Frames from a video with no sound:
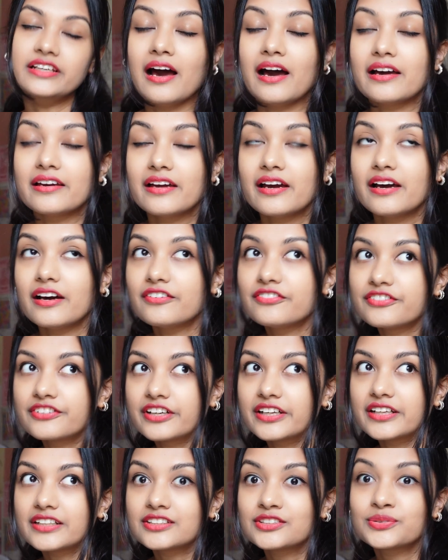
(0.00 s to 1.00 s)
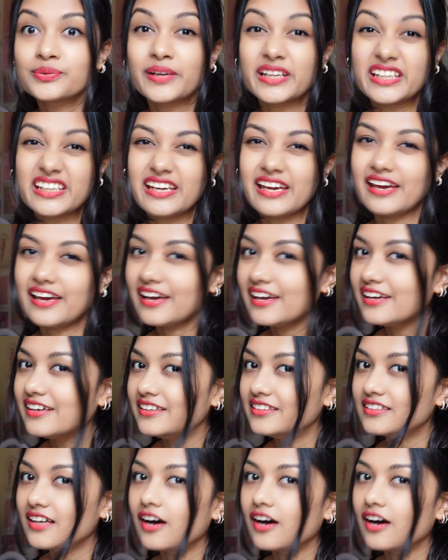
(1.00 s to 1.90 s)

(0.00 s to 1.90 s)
I have read 28